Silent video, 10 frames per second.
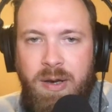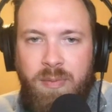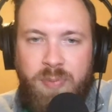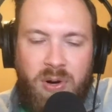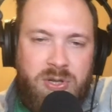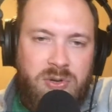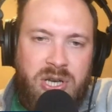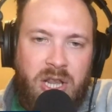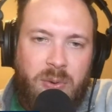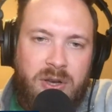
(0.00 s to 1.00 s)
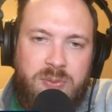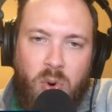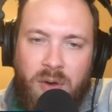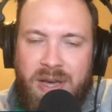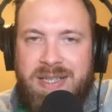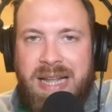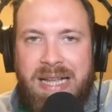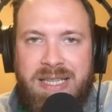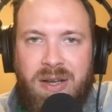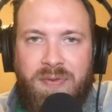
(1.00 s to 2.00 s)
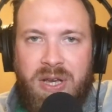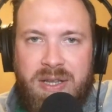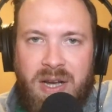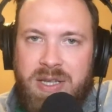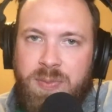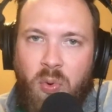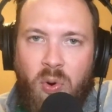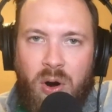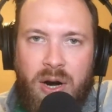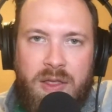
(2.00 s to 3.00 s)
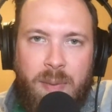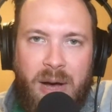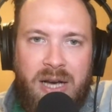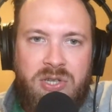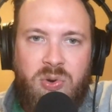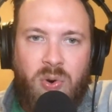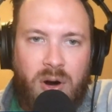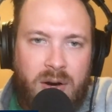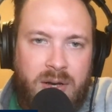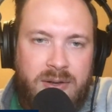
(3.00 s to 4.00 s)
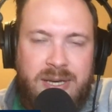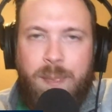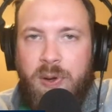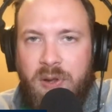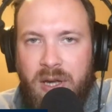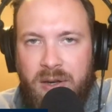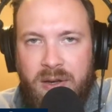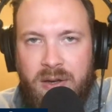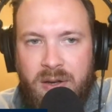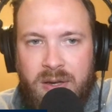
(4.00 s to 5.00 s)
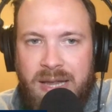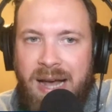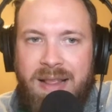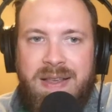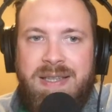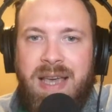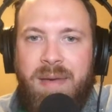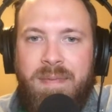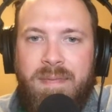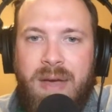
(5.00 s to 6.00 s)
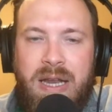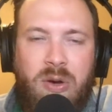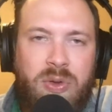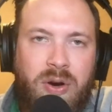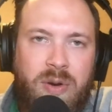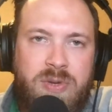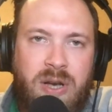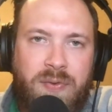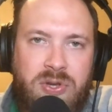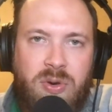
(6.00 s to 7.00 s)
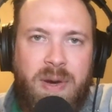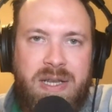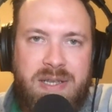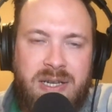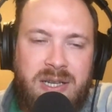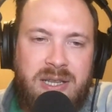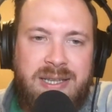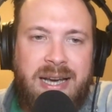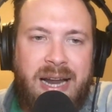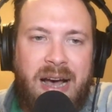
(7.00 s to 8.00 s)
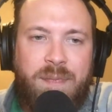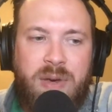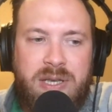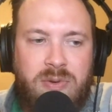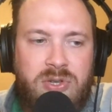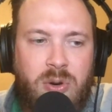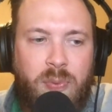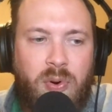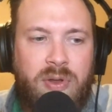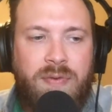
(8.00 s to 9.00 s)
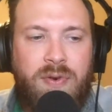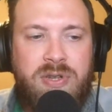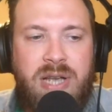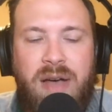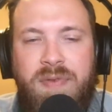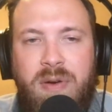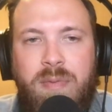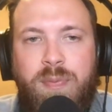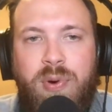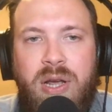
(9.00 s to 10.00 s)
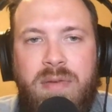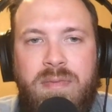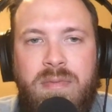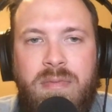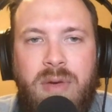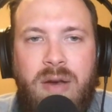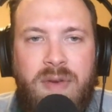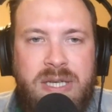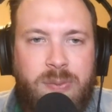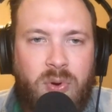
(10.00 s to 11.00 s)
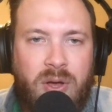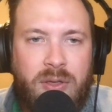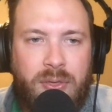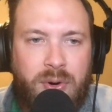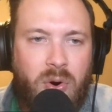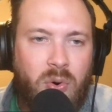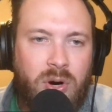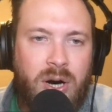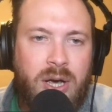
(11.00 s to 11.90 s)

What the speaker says: But also, Jalen Noel is more of a stat stuffer. He does more in the box score, typically, not in this game. And he only earned himself a 2-minute stint in the second half because he was so poor in the first half and pretty invisible in the third quarter.